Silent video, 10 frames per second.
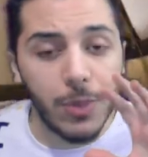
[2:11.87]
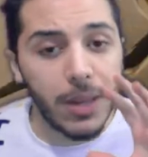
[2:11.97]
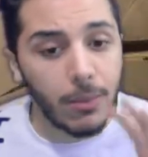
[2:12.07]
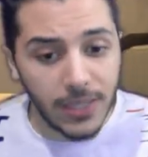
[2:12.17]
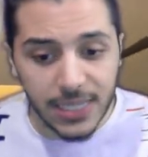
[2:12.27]

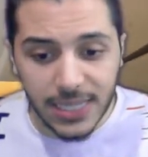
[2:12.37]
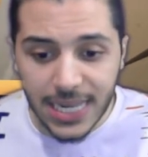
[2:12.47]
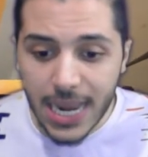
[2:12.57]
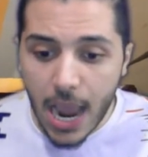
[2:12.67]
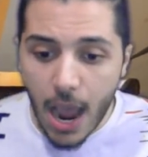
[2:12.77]
able to
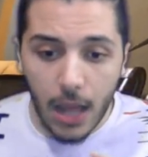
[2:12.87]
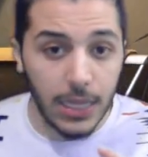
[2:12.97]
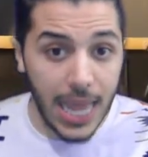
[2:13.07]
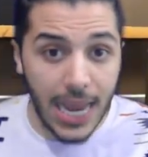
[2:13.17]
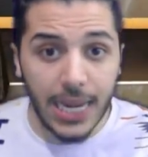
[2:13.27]
see a
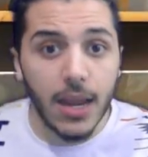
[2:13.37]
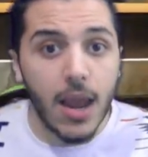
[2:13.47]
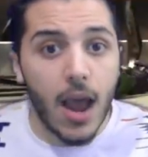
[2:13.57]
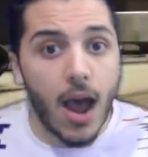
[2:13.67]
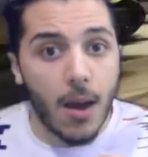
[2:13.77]
leg
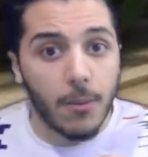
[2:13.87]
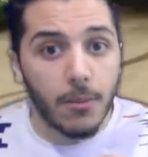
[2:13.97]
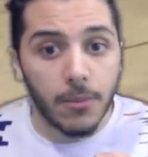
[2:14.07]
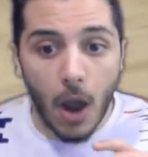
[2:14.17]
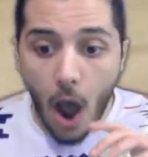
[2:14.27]

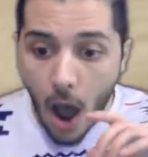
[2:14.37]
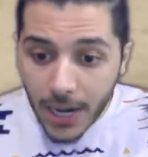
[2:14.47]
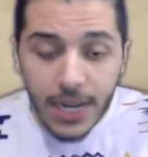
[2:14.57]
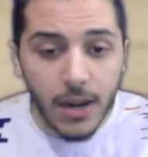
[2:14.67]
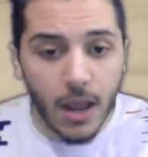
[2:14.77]
on
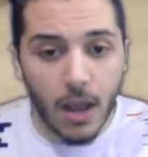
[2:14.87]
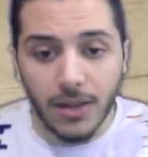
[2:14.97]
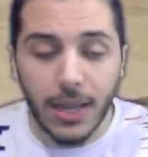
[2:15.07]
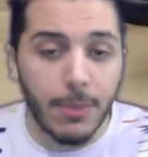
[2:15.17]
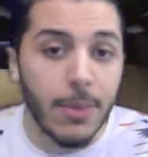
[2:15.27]
it,
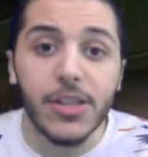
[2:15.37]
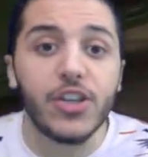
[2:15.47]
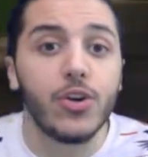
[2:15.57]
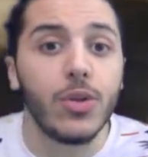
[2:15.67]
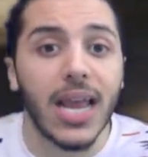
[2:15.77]
like maybe
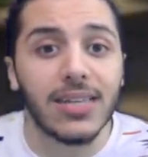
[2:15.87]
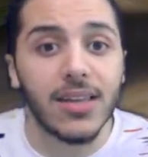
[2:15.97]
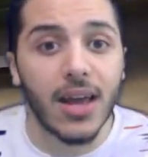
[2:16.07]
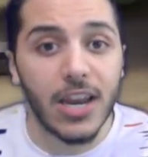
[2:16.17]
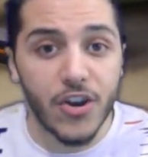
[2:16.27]
2 legs
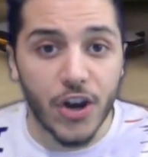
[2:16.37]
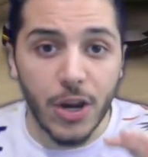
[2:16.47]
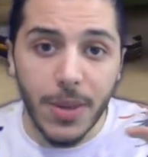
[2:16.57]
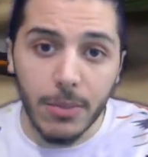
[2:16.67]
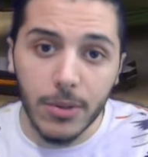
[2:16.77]
on it, and you're going
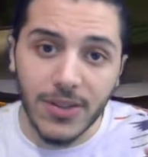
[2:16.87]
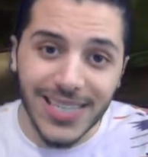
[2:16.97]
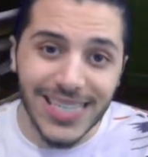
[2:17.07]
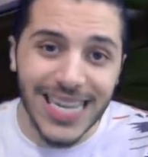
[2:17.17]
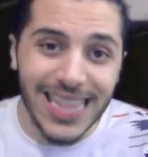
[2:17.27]
to be able to
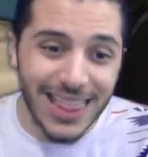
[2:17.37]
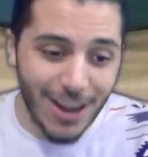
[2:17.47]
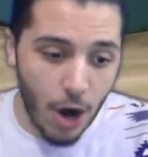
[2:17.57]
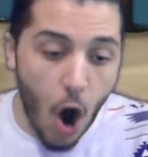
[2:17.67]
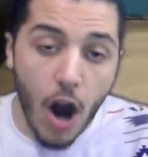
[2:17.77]
see that
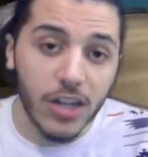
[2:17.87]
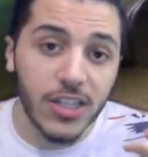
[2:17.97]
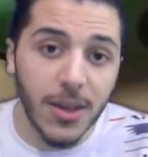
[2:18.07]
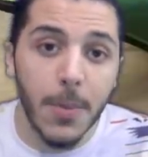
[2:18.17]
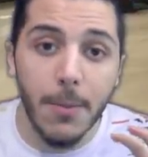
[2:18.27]
there are
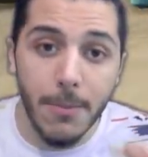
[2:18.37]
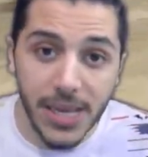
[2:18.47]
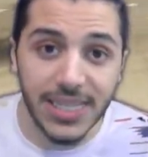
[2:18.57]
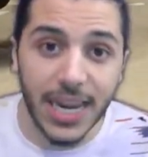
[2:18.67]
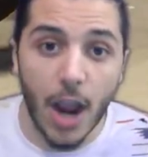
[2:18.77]
some
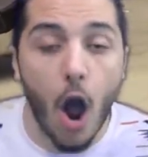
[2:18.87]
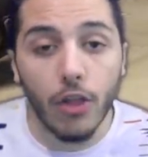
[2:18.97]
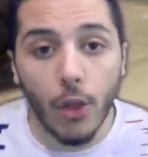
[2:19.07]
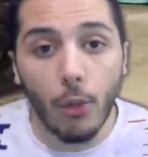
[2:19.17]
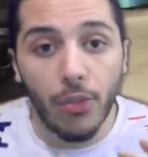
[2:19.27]
missing,
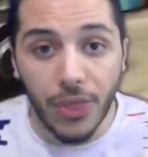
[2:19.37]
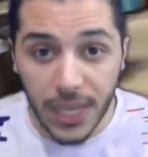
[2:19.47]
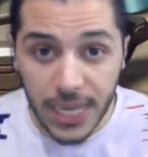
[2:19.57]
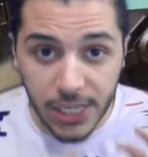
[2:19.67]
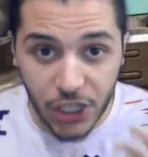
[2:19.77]
although
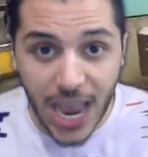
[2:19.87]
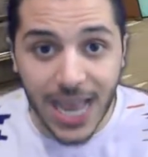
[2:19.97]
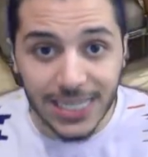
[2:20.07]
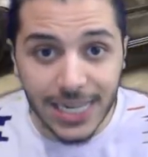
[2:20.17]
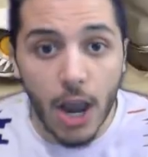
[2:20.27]
the
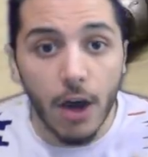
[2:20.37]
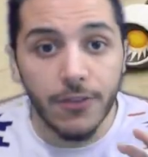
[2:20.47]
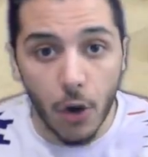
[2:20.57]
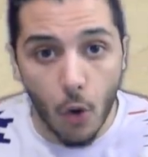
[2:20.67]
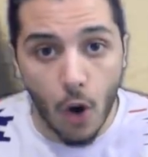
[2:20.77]
chassis of
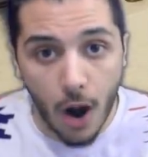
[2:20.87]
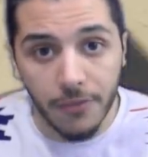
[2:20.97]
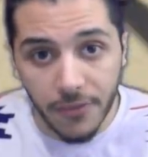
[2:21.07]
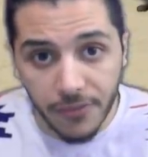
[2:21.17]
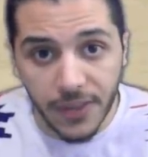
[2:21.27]
an
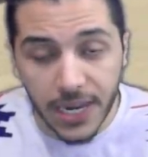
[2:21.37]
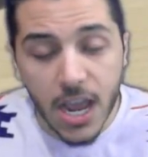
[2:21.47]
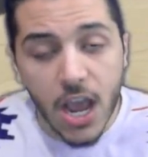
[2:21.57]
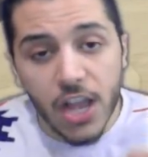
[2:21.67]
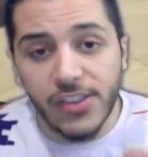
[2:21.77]
OR-15
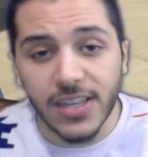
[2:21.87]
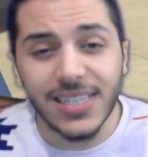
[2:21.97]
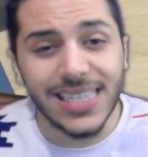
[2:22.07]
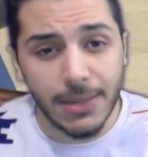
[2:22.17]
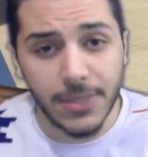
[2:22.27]
does seem to